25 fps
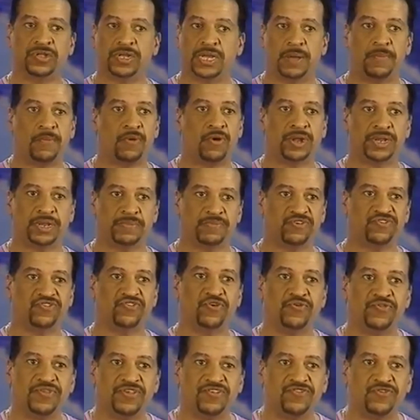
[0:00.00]
come on, let me show
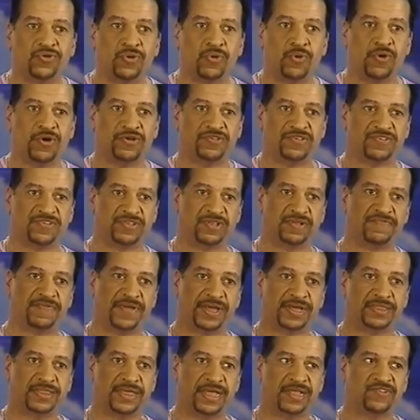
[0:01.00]
you these chords and stuff
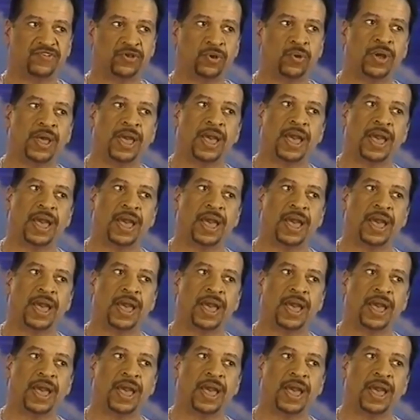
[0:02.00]
like that. So